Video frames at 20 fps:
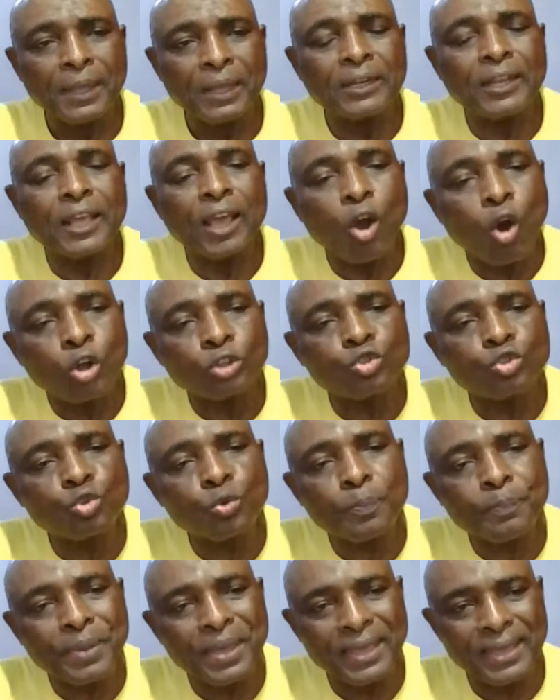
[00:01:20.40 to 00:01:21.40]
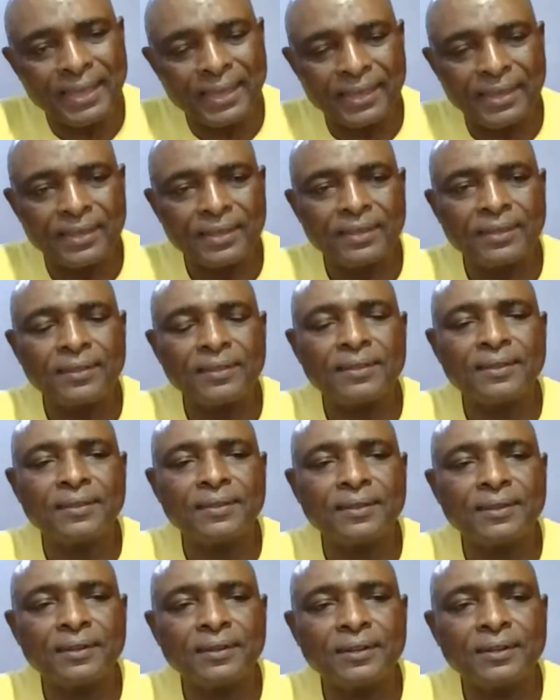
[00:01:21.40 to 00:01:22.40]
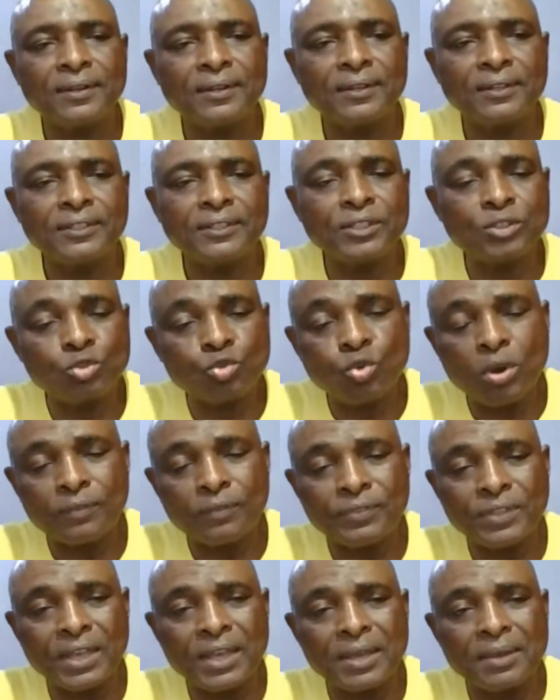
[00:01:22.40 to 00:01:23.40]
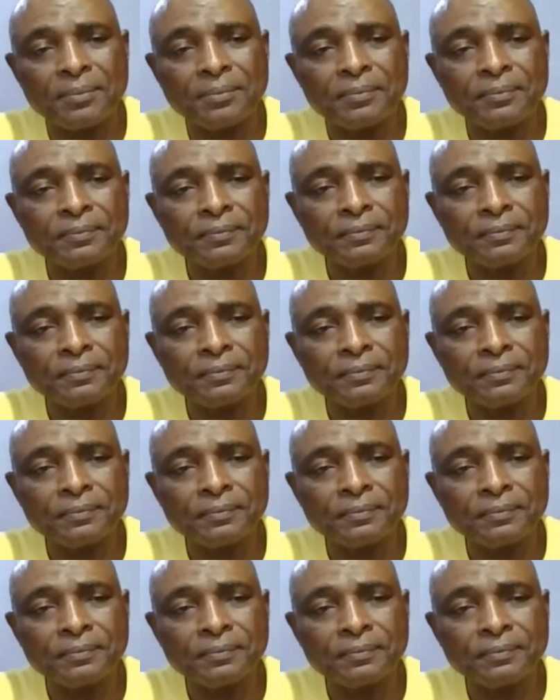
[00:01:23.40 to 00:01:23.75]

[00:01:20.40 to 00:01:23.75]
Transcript: they ought to pay, the 2 of them,